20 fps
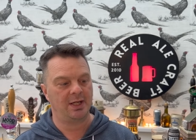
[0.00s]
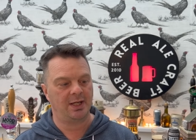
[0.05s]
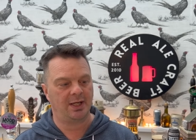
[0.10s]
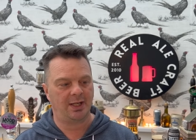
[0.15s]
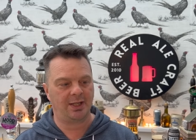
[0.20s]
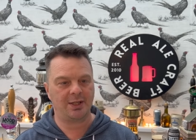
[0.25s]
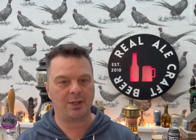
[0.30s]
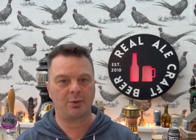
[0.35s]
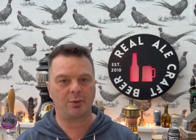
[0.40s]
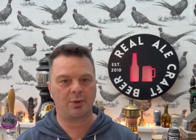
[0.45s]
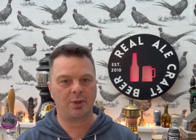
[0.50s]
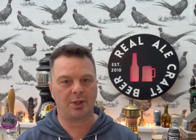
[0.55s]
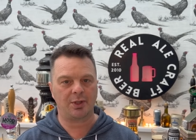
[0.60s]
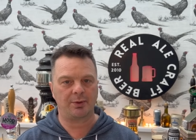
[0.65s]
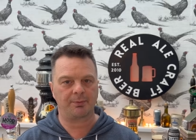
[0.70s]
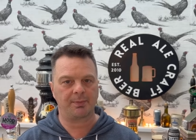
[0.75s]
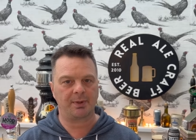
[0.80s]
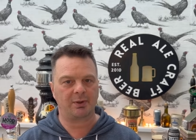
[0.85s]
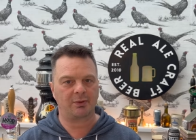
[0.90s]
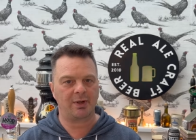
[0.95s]
I know Conor
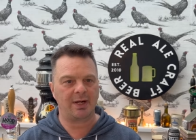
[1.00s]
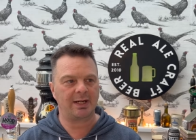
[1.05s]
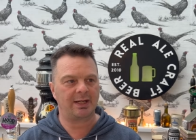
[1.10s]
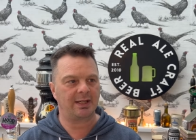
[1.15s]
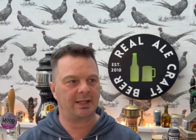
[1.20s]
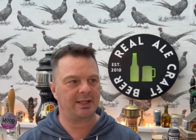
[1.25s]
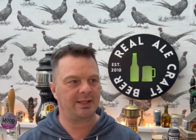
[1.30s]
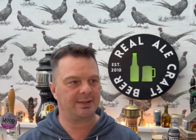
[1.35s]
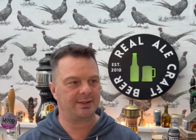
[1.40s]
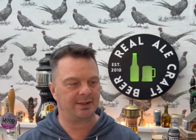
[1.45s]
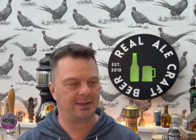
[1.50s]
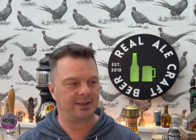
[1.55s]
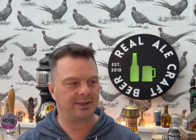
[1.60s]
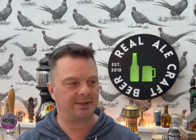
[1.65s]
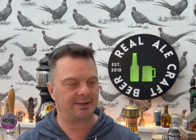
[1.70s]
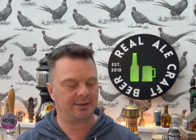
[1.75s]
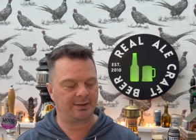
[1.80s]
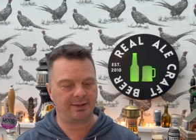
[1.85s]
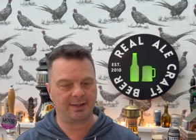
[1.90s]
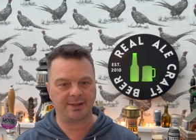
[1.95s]
McGregor is a, is
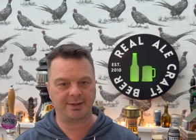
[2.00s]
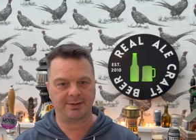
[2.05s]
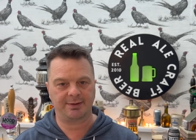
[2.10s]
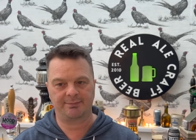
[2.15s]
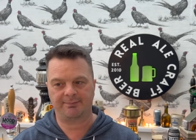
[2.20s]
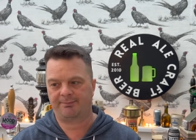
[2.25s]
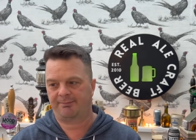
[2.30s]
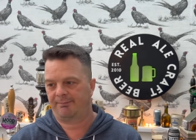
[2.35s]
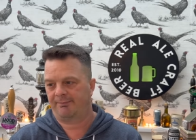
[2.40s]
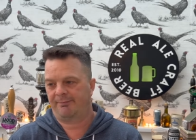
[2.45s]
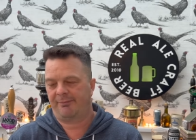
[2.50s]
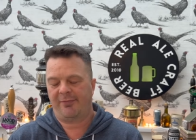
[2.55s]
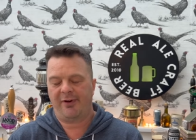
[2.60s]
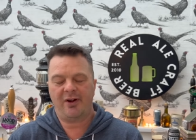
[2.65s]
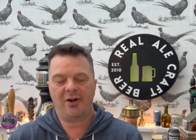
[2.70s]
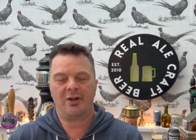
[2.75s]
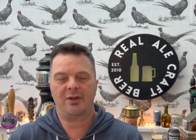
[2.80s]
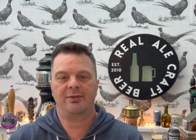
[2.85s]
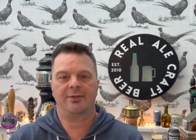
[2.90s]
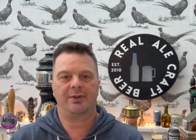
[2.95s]
a, is a
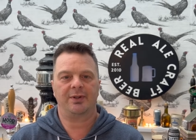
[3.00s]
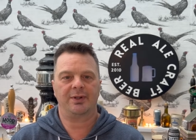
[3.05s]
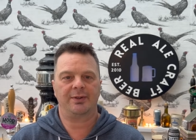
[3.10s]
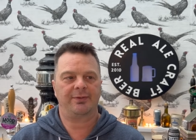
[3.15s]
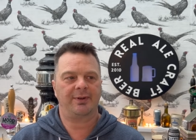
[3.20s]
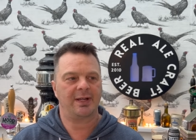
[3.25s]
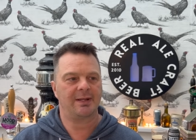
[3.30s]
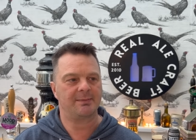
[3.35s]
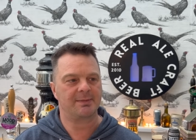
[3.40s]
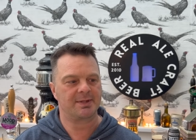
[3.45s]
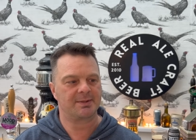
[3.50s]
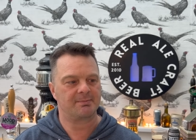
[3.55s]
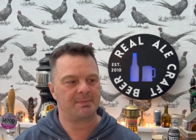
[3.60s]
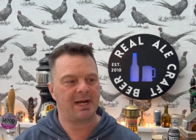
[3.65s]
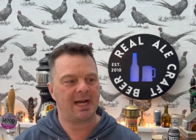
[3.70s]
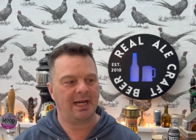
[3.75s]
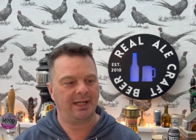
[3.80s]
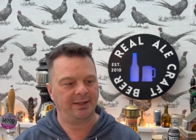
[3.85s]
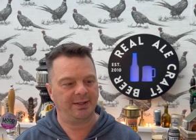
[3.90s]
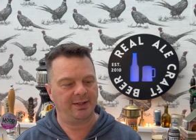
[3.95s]
very, very famous
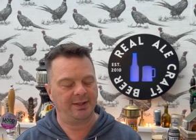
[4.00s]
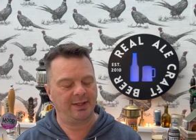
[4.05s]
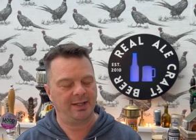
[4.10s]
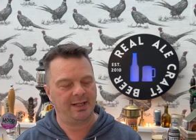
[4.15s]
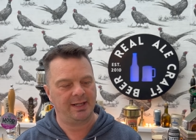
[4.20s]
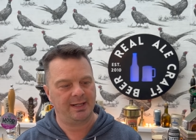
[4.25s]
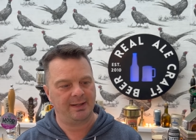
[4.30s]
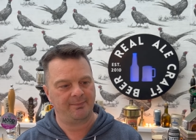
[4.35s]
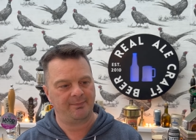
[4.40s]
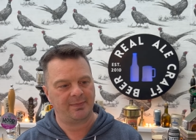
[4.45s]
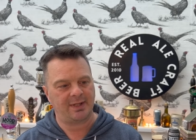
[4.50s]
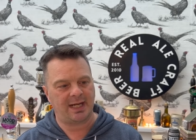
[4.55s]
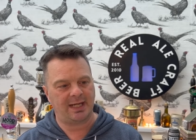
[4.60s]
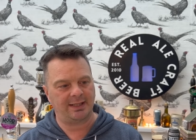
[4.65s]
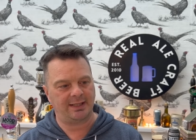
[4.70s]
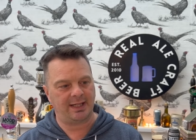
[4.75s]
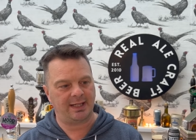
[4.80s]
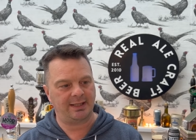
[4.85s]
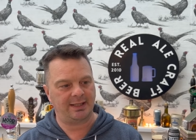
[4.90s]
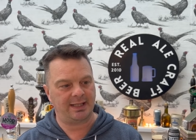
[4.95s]
man and, and,
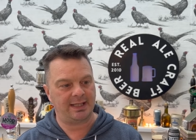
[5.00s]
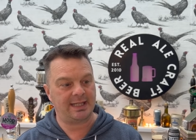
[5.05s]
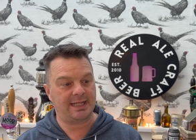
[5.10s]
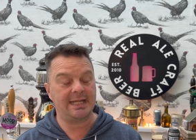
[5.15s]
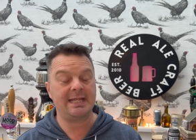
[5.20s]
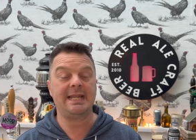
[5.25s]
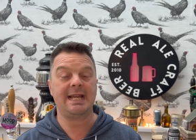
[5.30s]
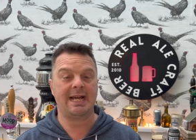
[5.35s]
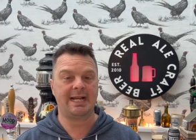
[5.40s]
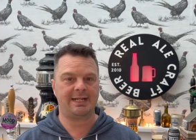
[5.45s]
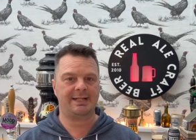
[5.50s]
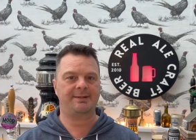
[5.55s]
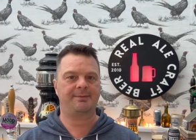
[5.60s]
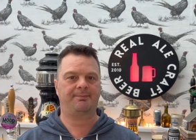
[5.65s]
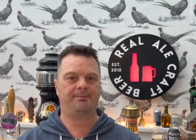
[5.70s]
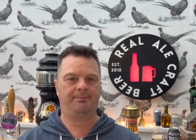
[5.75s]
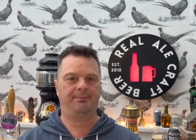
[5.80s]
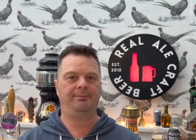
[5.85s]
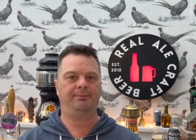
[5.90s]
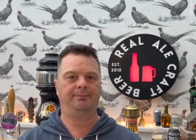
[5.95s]
and he has
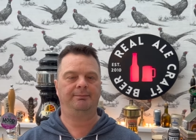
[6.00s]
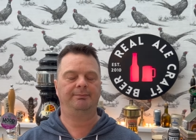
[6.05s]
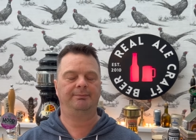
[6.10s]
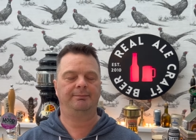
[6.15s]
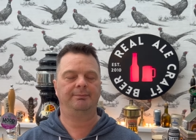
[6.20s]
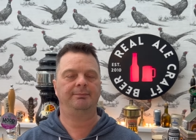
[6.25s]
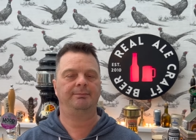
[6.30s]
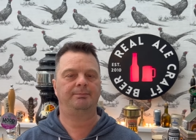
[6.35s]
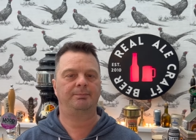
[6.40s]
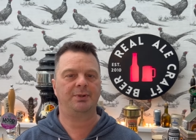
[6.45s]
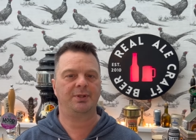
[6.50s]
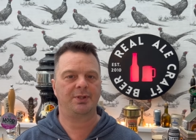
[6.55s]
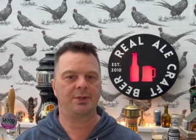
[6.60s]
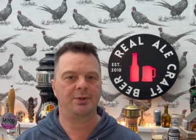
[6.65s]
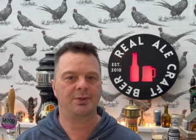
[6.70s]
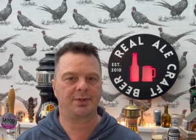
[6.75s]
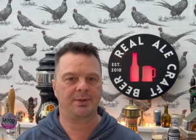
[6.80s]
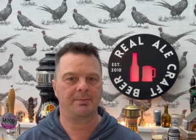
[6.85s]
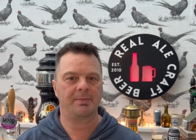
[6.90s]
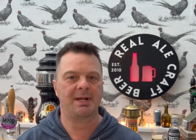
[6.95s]

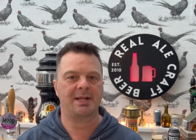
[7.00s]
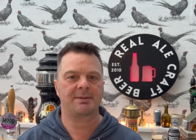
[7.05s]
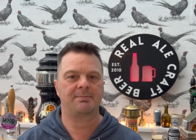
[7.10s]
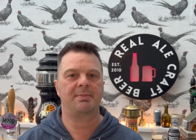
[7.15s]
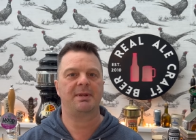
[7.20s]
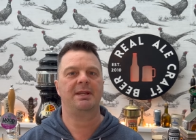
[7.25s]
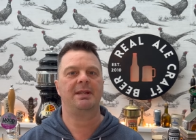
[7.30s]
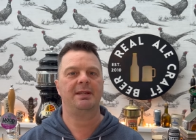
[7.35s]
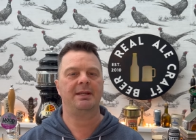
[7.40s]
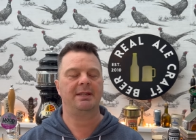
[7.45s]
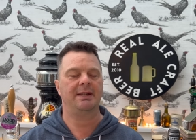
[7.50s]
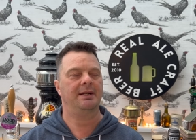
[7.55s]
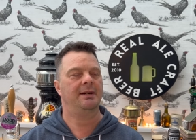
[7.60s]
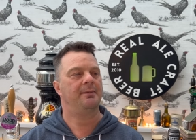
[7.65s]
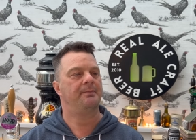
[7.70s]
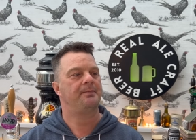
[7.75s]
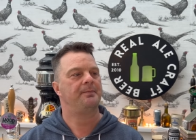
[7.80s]
produce the best beer here.